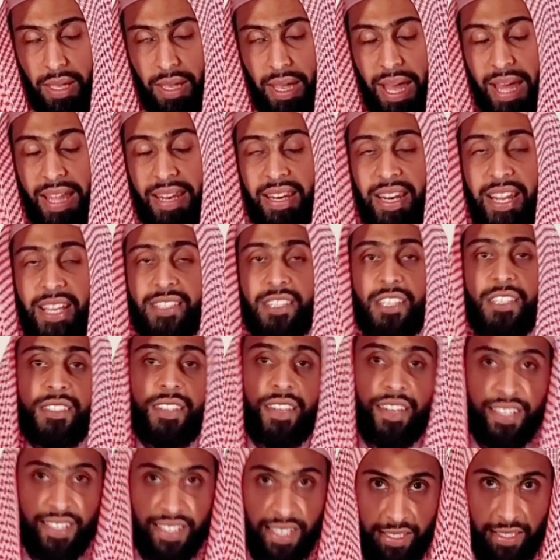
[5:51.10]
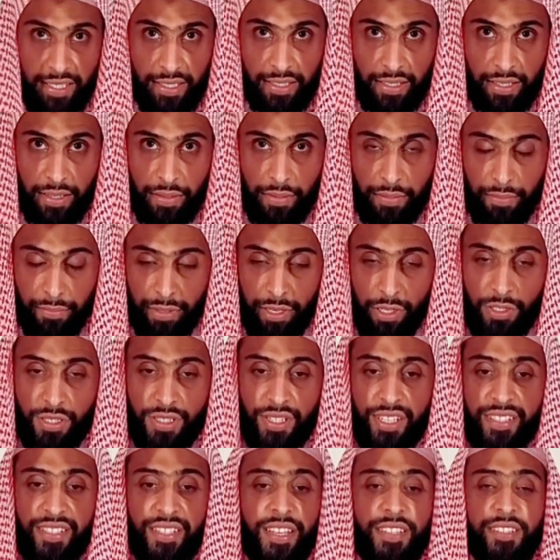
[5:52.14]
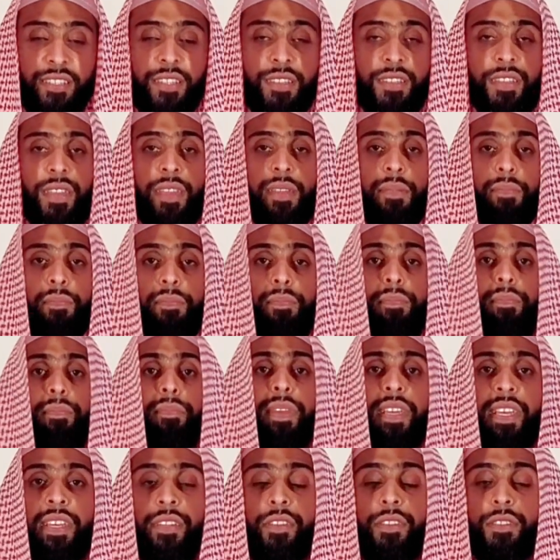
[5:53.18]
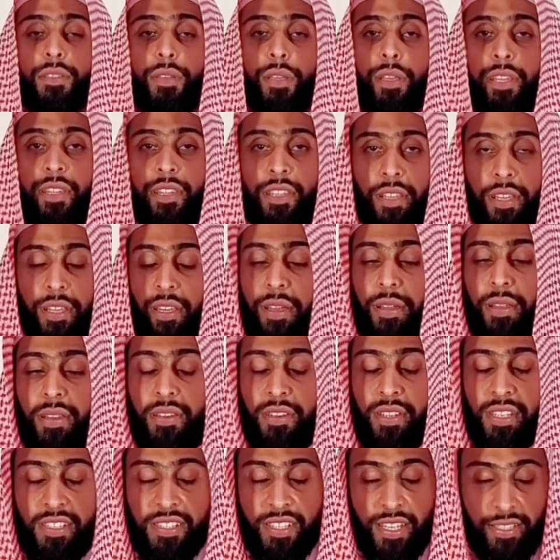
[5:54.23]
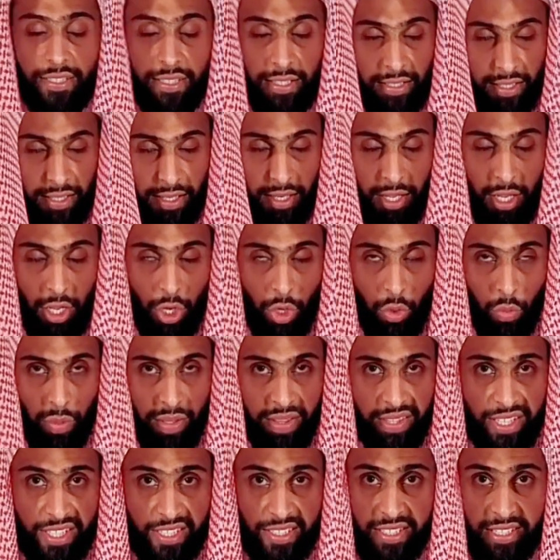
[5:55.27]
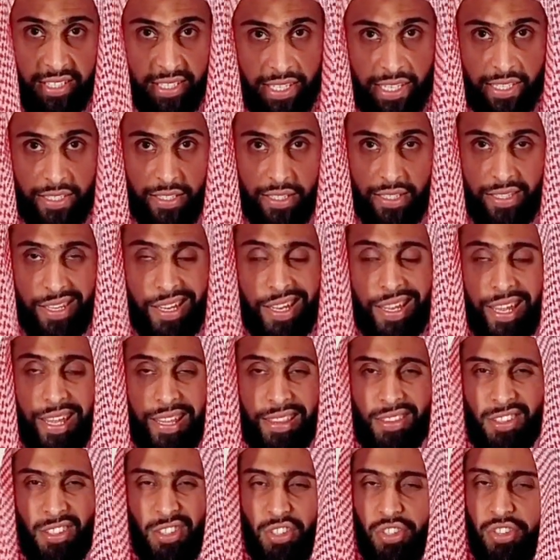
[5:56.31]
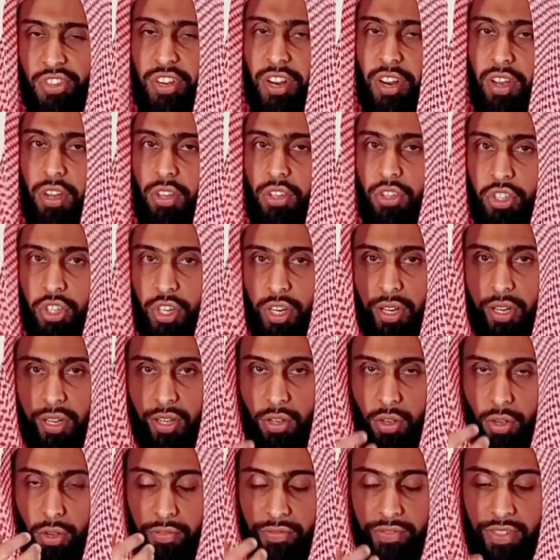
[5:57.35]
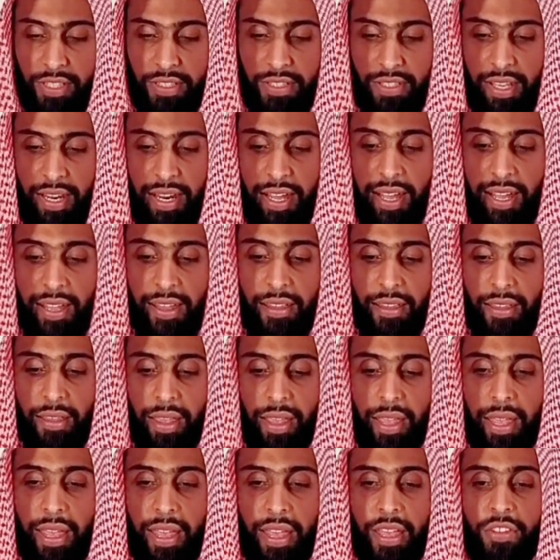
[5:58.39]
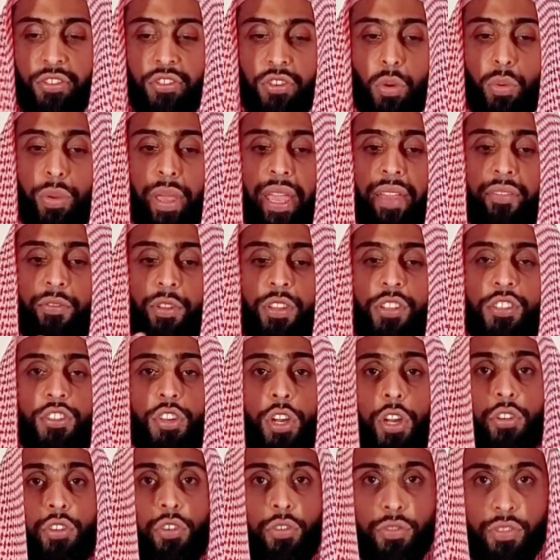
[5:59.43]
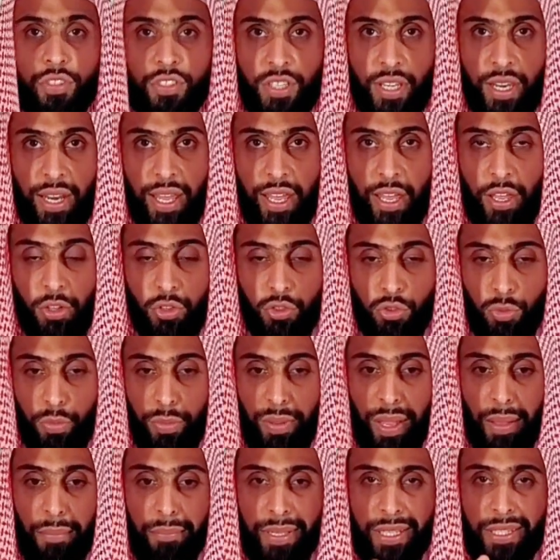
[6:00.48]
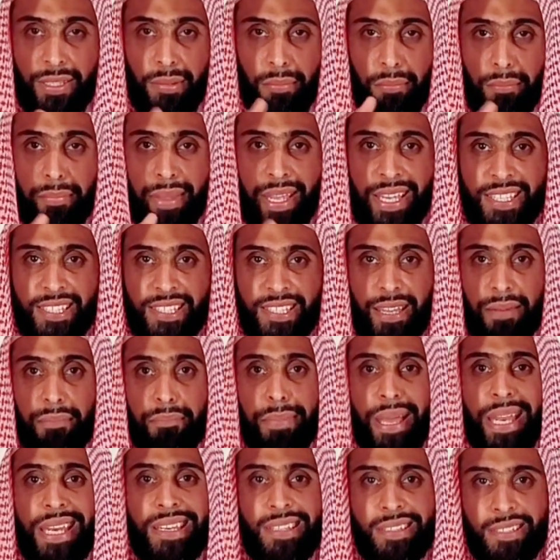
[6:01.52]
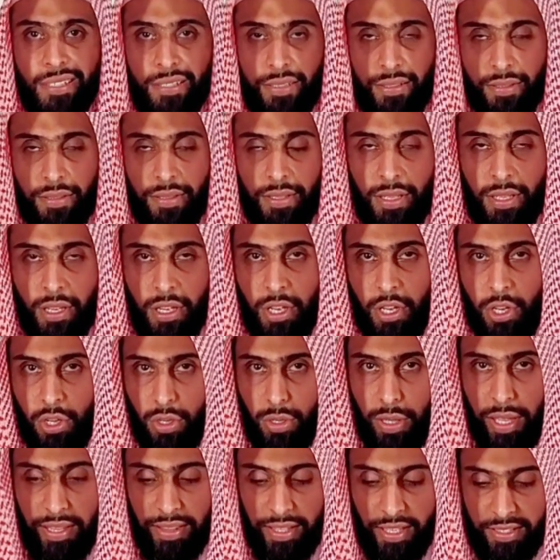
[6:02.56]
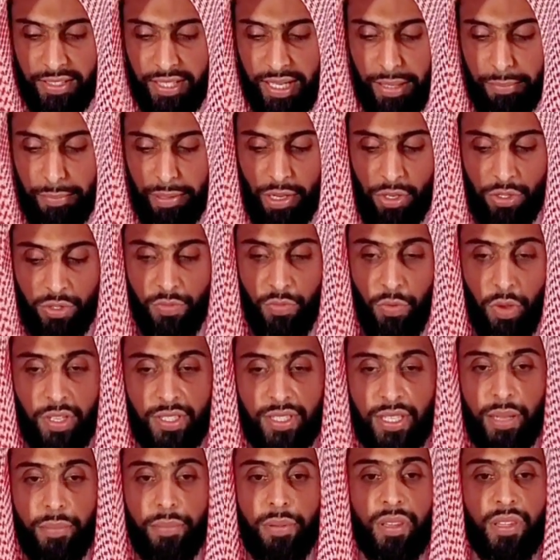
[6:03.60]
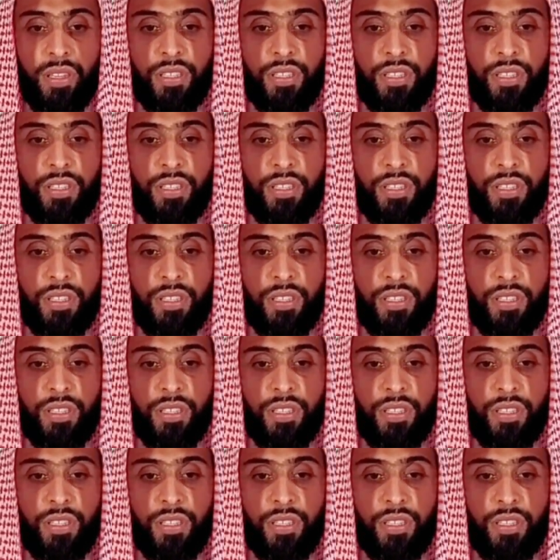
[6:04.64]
unless it's a necessity. Because necessity means, when there's necessity, the structure of the salah, it's okay for the structure of the salah to be a bit mixed and bent. And they say because, for example,